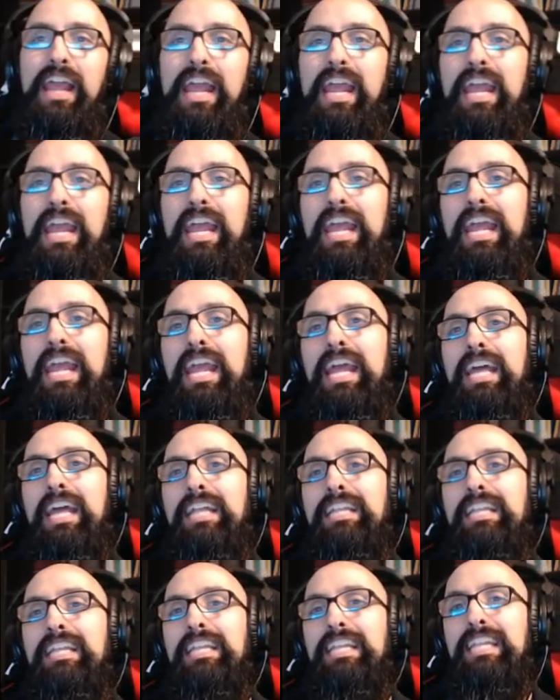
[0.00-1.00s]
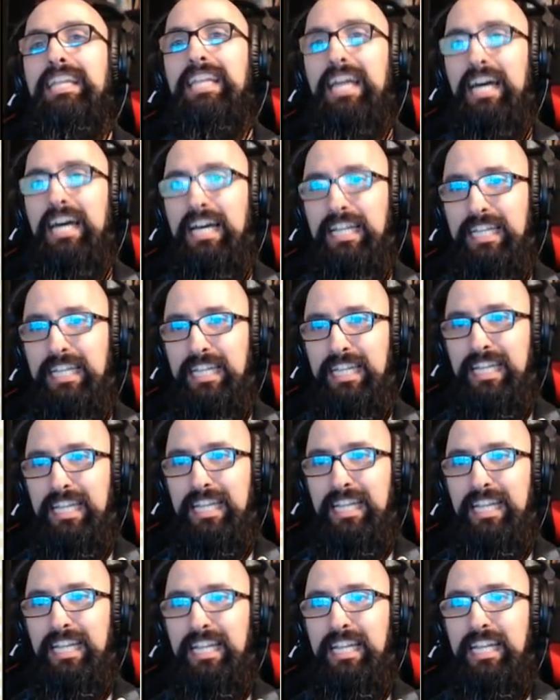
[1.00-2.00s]
And done.
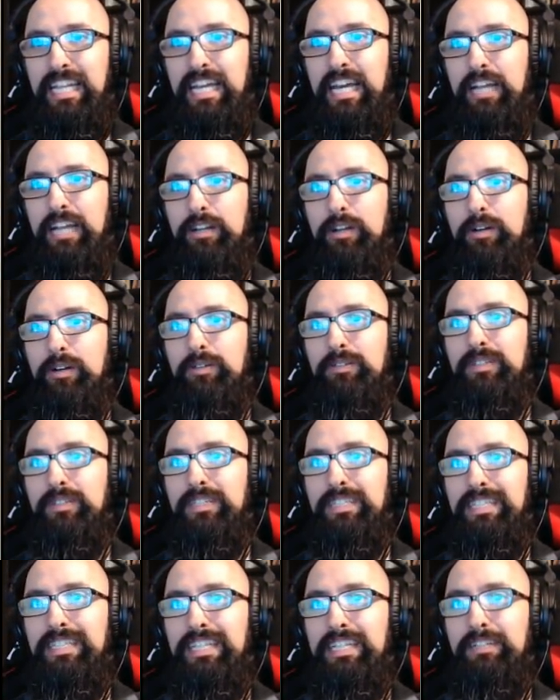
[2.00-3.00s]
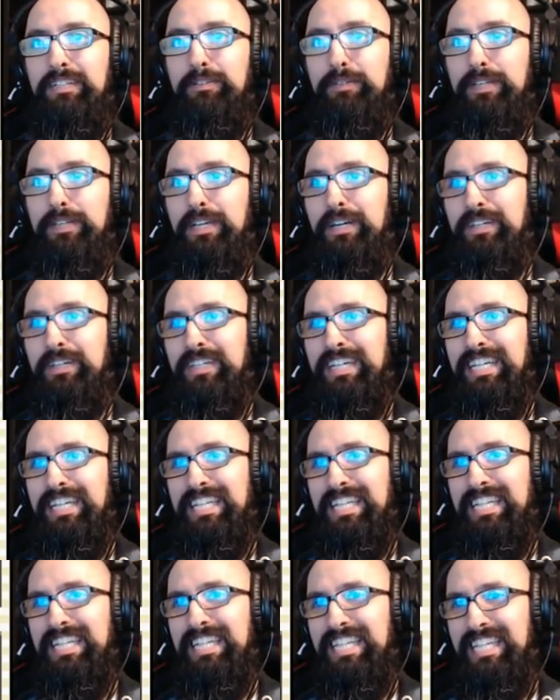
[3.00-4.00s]
I don't know. There, there we go.
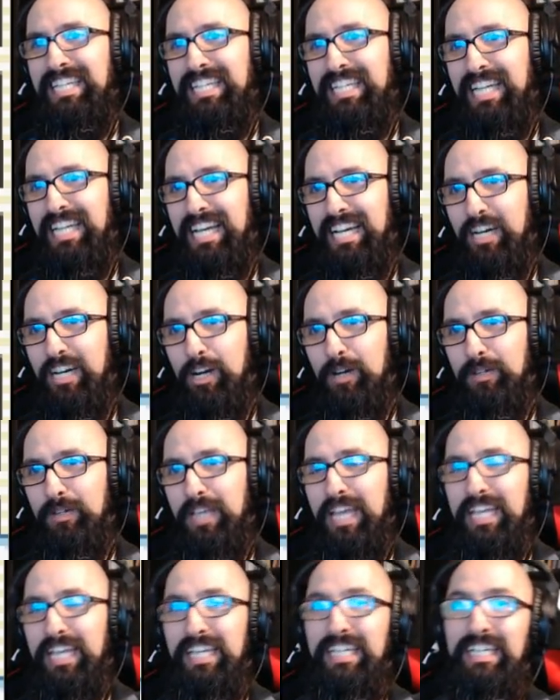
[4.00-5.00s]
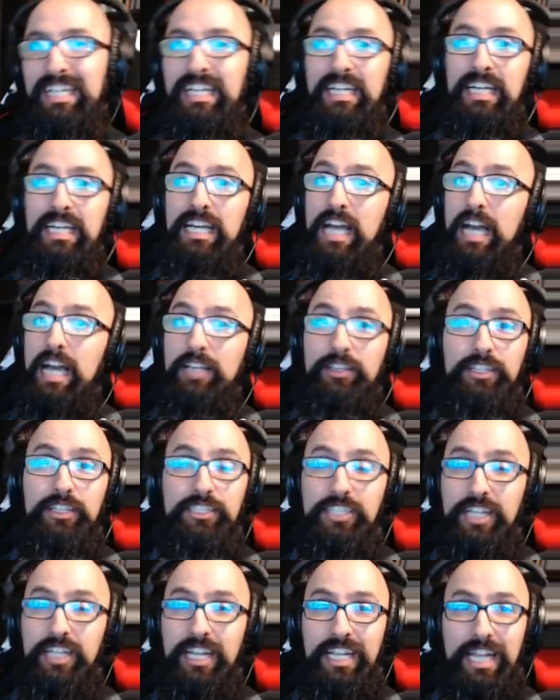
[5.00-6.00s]
Okay.
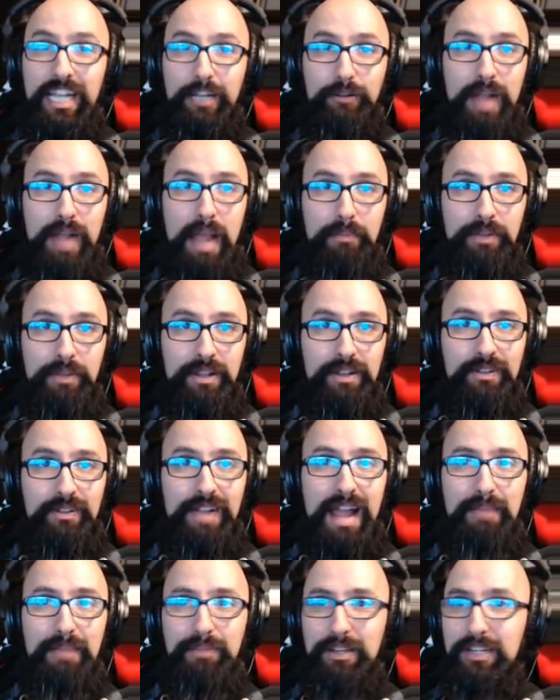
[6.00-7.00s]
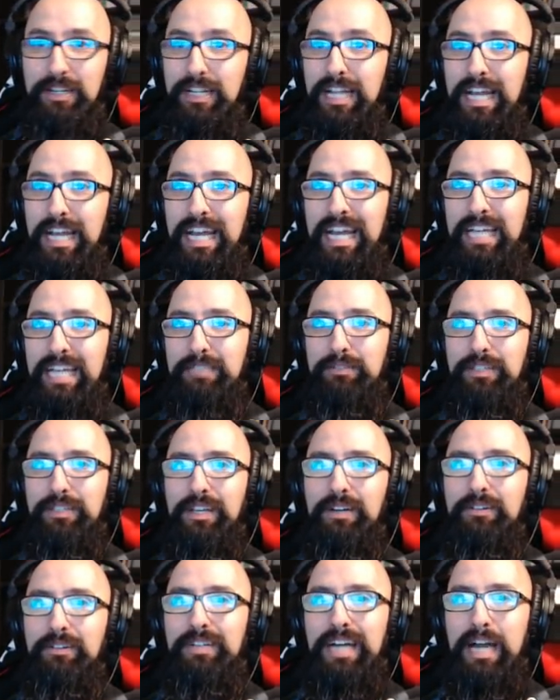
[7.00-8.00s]
These are gonna get crappier and crappier as we
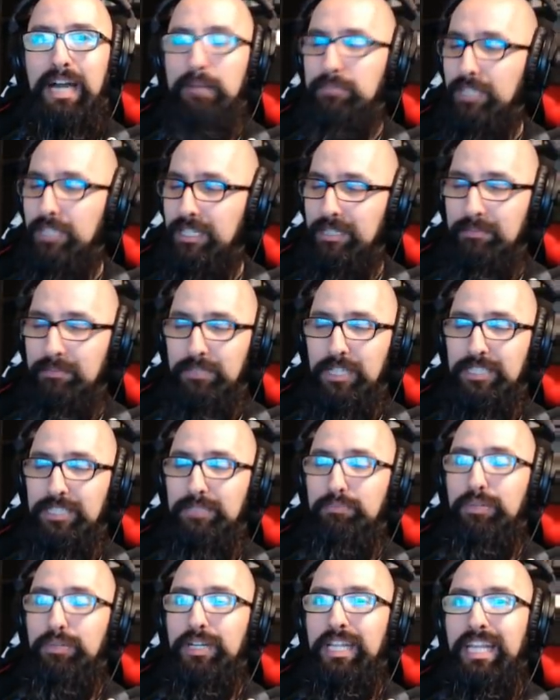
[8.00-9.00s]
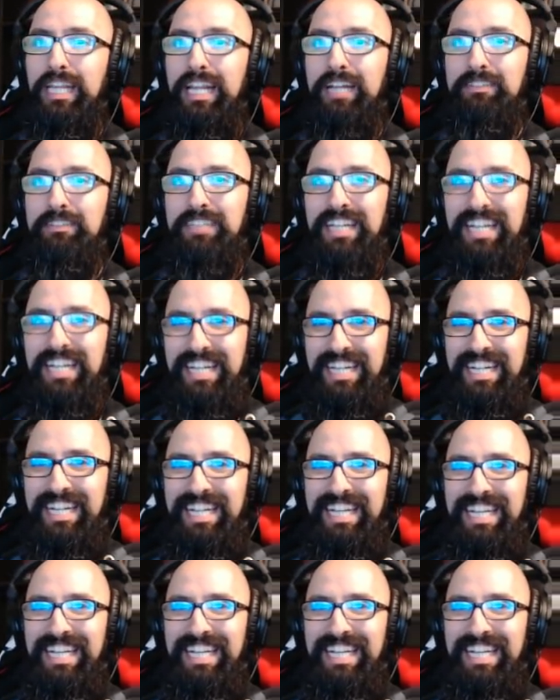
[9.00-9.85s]
go. I'm just, I'm just putting it out there.